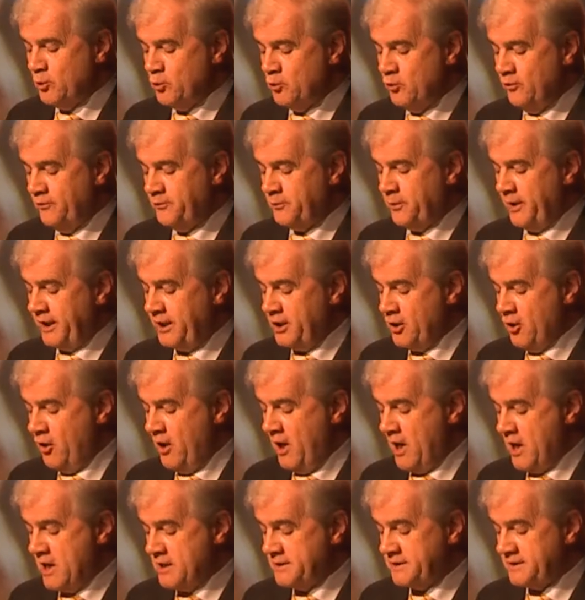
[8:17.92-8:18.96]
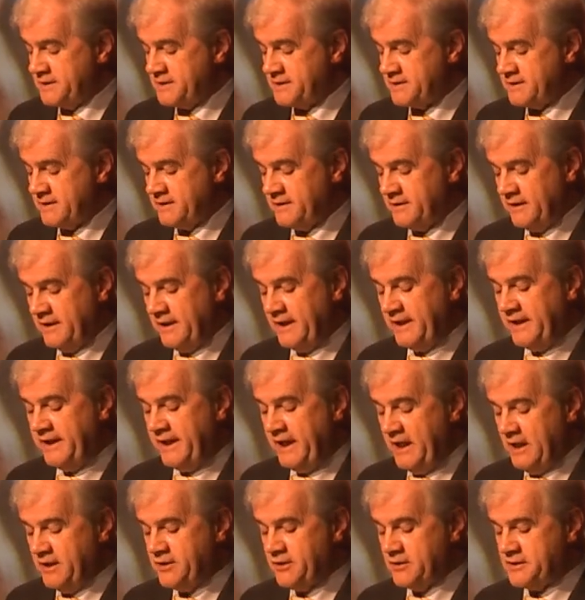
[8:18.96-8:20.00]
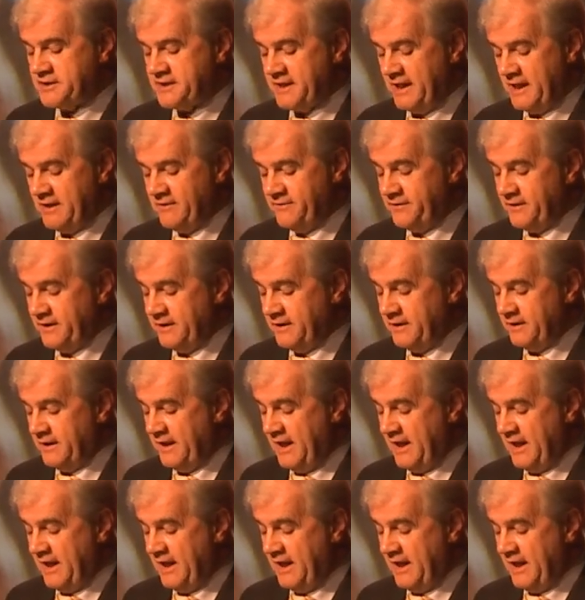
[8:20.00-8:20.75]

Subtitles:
moved when a young artist killed herself